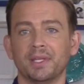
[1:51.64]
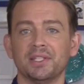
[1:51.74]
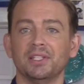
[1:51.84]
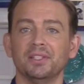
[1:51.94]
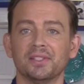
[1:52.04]

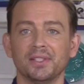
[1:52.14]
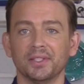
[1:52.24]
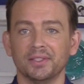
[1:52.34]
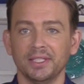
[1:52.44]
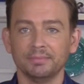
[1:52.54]
it looks
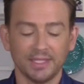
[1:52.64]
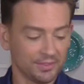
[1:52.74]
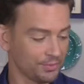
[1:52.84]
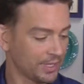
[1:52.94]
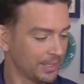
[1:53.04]
ugly,
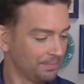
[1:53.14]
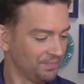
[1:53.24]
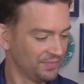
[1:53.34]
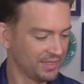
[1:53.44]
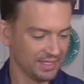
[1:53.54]
that's why.
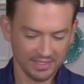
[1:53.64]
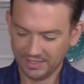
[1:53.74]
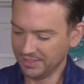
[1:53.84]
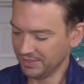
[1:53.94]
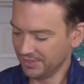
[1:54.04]

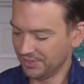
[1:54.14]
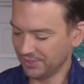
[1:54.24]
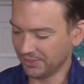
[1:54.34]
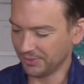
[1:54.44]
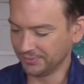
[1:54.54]

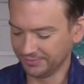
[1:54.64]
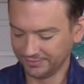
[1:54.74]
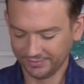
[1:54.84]
So